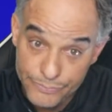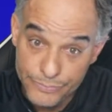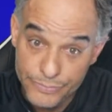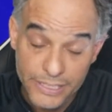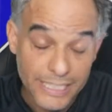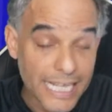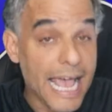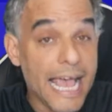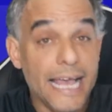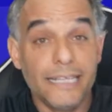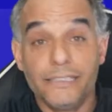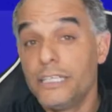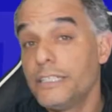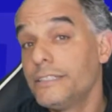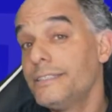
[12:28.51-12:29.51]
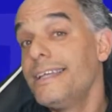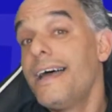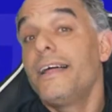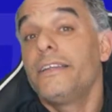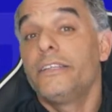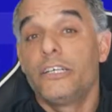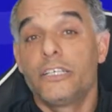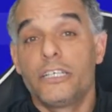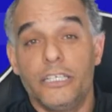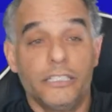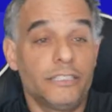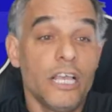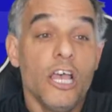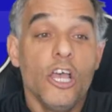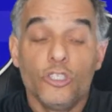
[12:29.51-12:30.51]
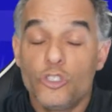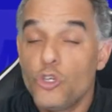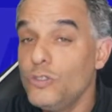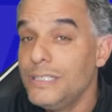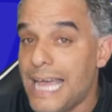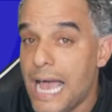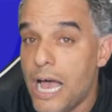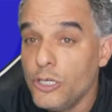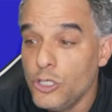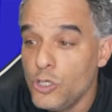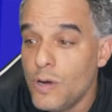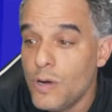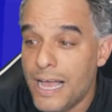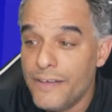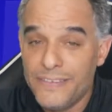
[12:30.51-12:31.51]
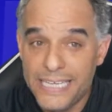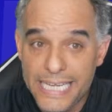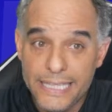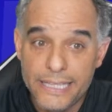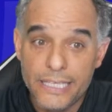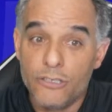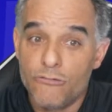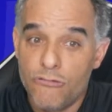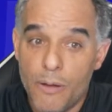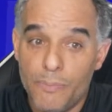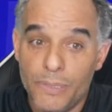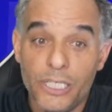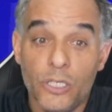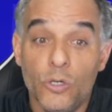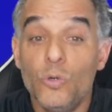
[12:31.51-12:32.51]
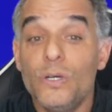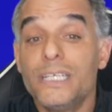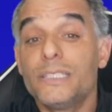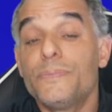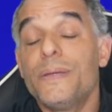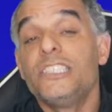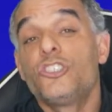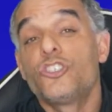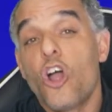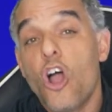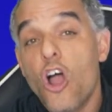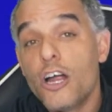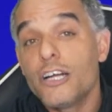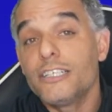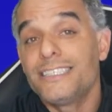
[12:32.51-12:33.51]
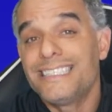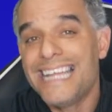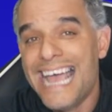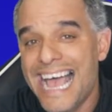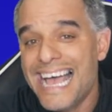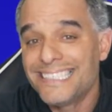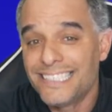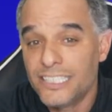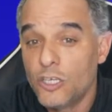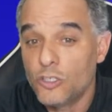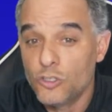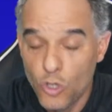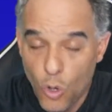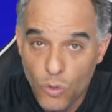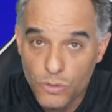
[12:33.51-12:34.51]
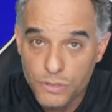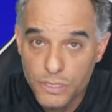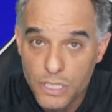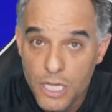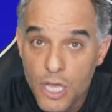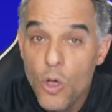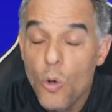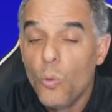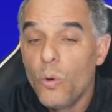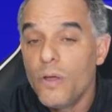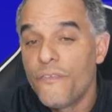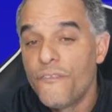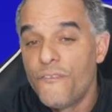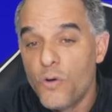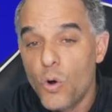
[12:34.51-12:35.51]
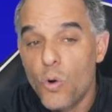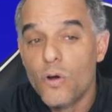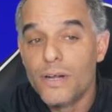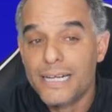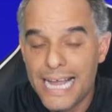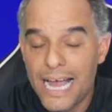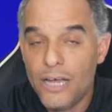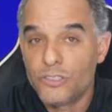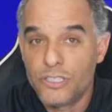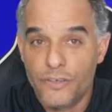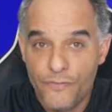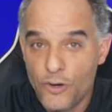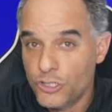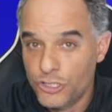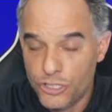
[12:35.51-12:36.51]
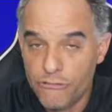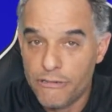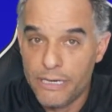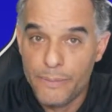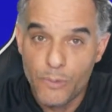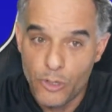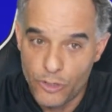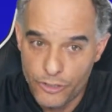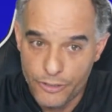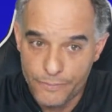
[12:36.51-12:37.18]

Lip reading: That does not look good. So now you have Ethan Crumbley, who has been charged as an adult with 4 counts of first-degree murder.